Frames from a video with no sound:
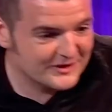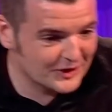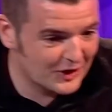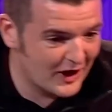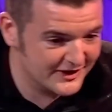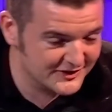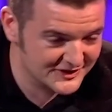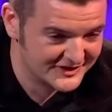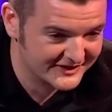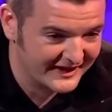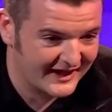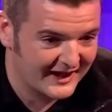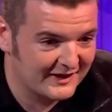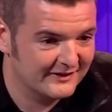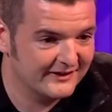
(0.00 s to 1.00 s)
don't know,
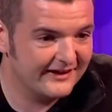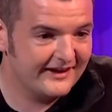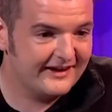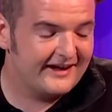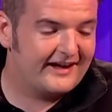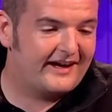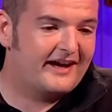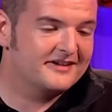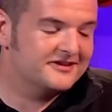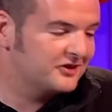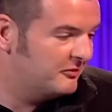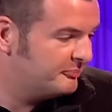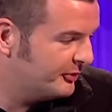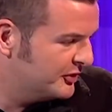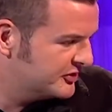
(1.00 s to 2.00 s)
I
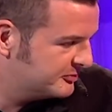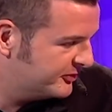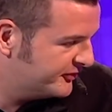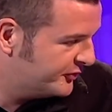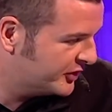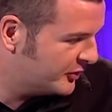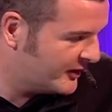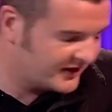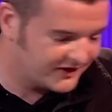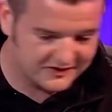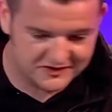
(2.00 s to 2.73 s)
stopped boozing before I went to